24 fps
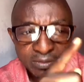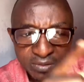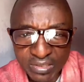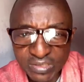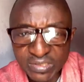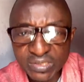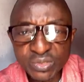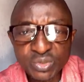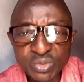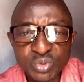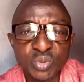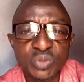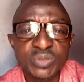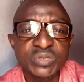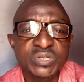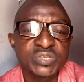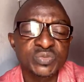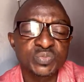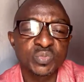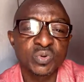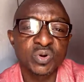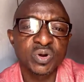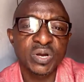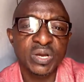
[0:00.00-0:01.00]
This is what
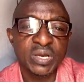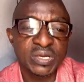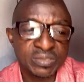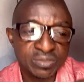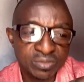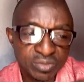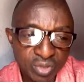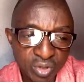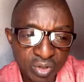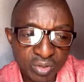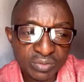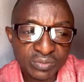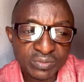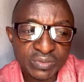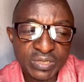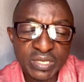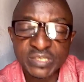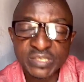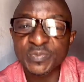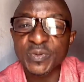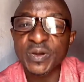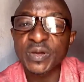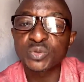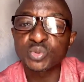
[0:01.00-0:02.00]
this boy has done,
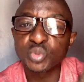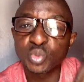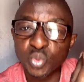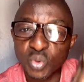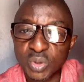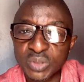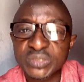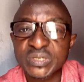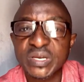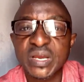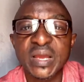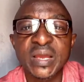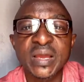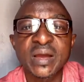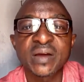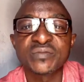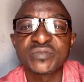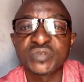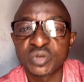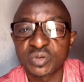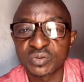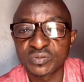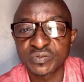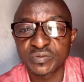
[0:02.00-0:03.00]
despite what I
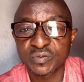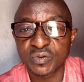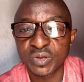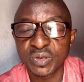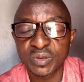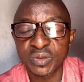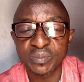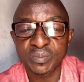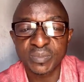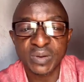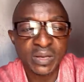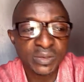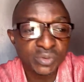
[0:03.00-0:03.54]
have done for him.